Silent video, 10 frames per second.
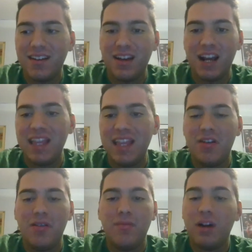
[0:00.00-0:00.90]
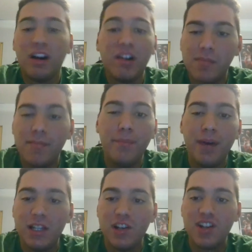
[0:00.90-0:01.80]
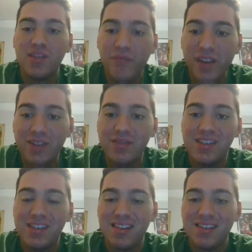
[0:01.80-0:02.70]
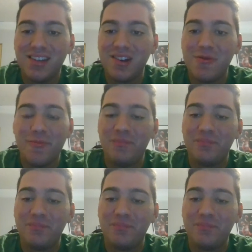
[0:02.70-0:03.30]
and now they're already picked Justin Fields. So